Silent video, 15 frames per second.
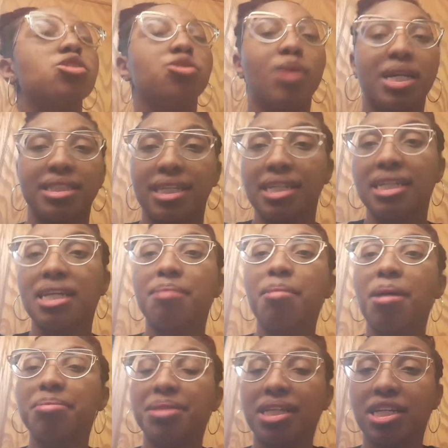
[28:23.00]
So I sent him
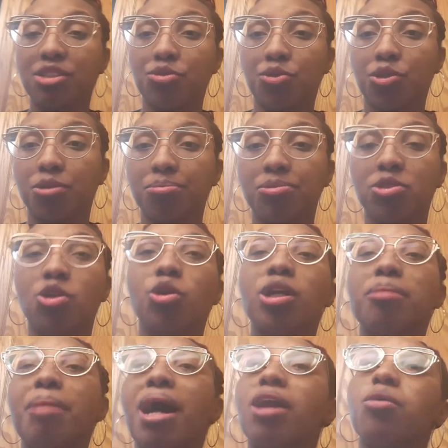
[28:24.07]
up to his room, told
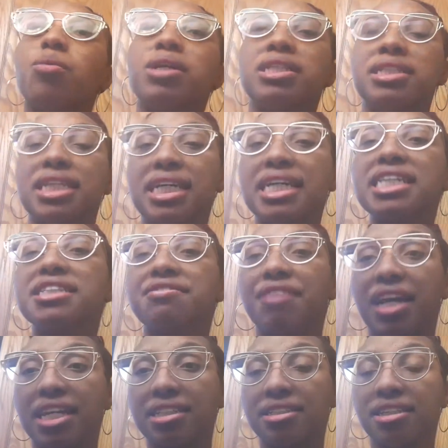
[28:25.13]
him I don't want to see his
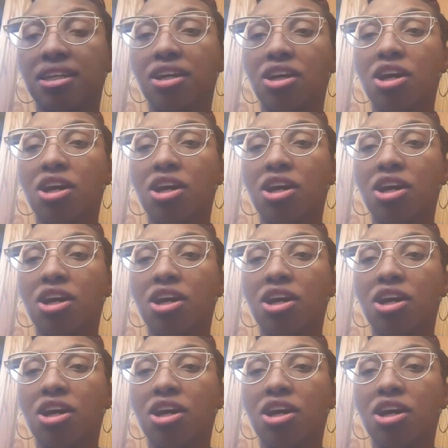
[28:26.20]
face